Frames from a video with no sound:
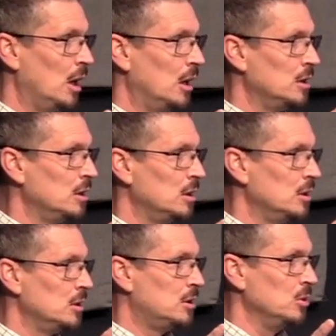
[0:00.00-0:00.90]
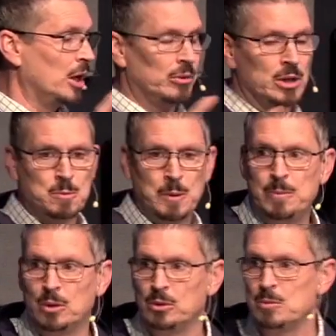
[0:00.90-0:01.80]
uh, to unreached
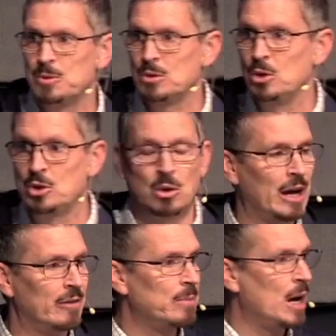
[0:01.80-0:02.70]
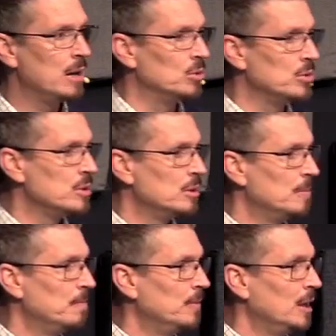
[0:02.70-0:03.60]
people groups who don't have Bibles,
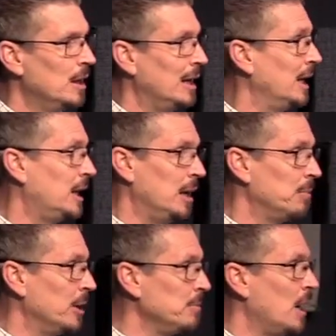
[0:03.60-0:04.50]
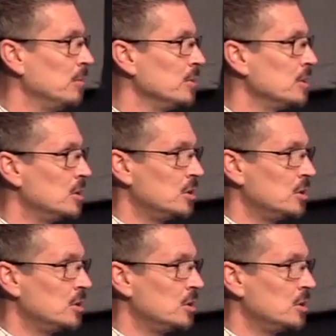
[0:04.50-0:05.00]
and they can't bring Bibles.